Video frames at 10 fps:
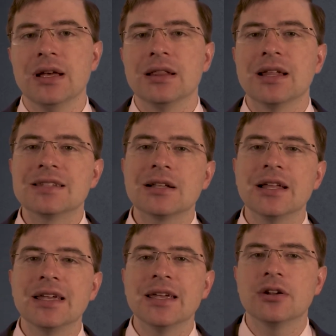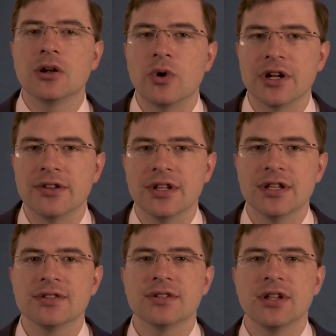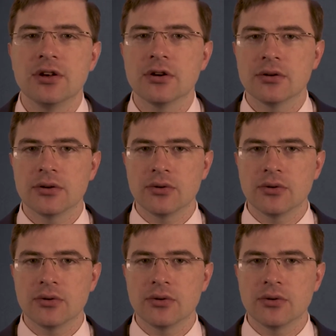Let's click in on one of these. Here